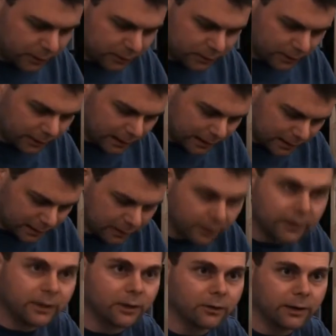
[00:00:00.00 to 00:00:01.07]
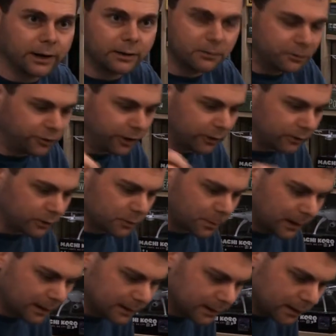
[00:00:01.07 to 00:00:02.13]
you're close on these and they're in the right general
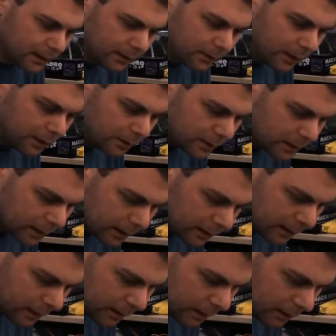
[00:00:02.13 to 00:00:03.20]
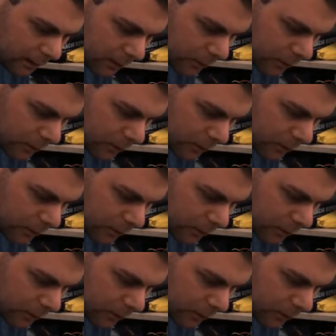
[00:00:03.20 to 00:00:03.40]
spots, then you can take the